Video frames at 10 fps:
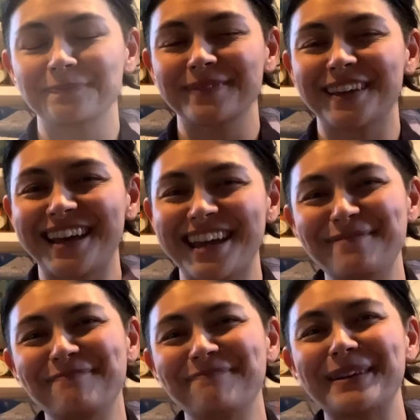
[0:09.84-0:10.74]
Hi,
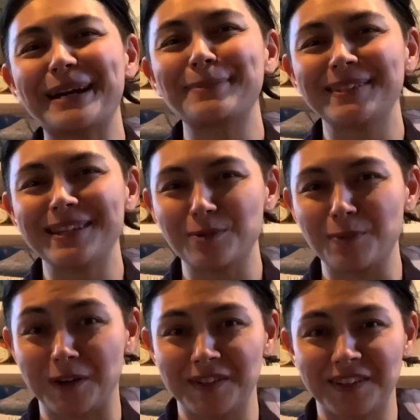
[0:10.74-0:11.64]
I'm Stasia
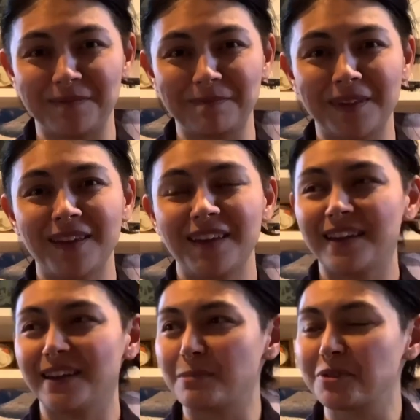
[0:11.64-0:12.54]
Burrington, and
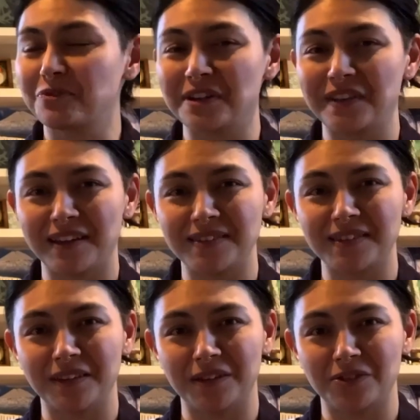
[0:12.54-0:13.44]
I'm a freelance
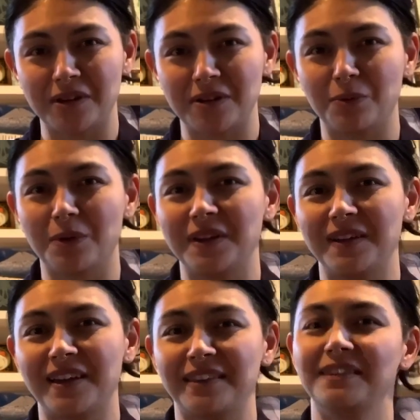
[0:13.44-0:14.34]
illustrator working
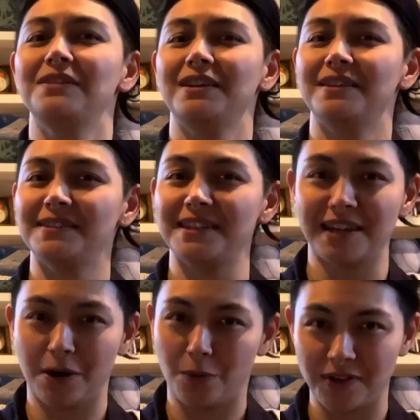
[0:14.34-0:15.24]
and living in
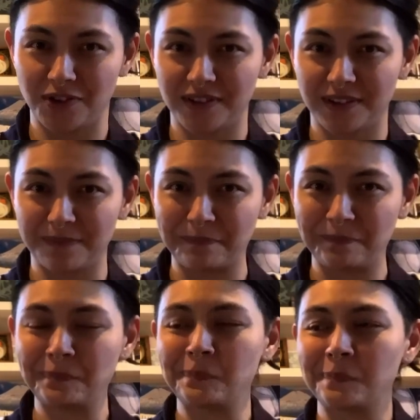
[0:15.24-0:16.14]
SeaTac, Washington.
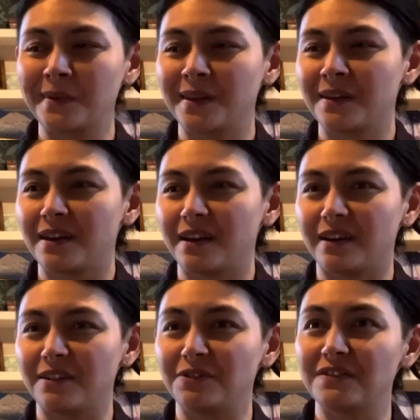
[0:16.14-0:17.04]

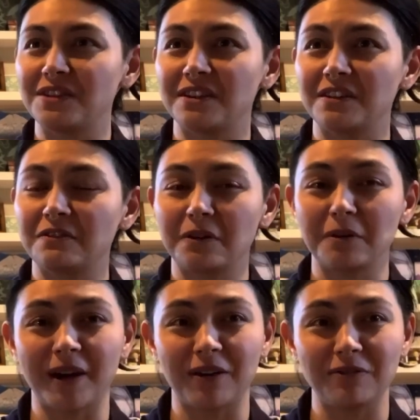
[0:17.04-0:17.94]
I've lived here for
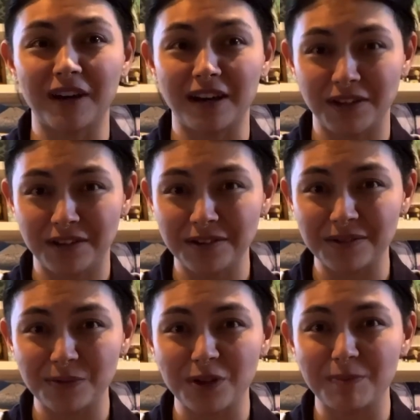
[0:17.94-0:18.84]
about 5 years
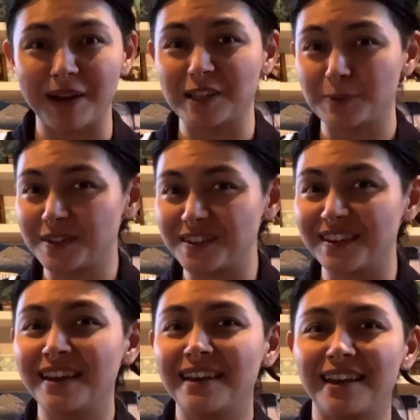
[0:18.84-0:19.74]
with my husband
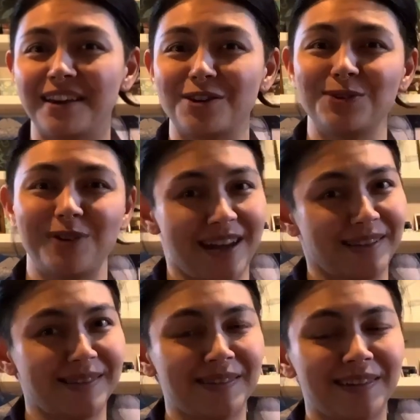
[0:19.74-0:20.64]
and our 2
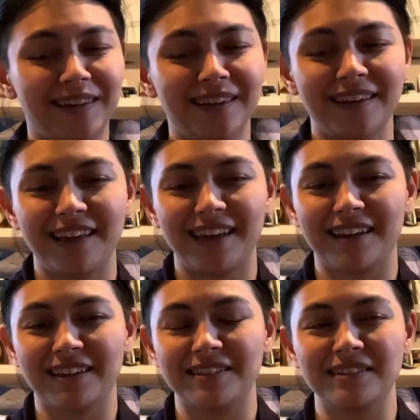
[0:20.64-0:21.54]
cats.
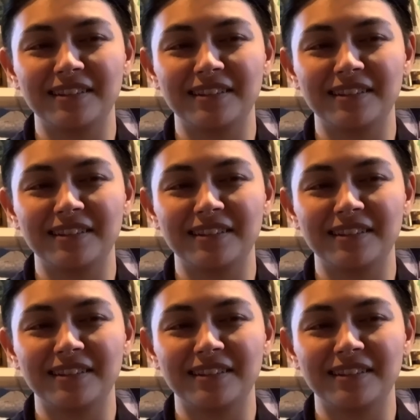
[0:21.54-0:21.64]
And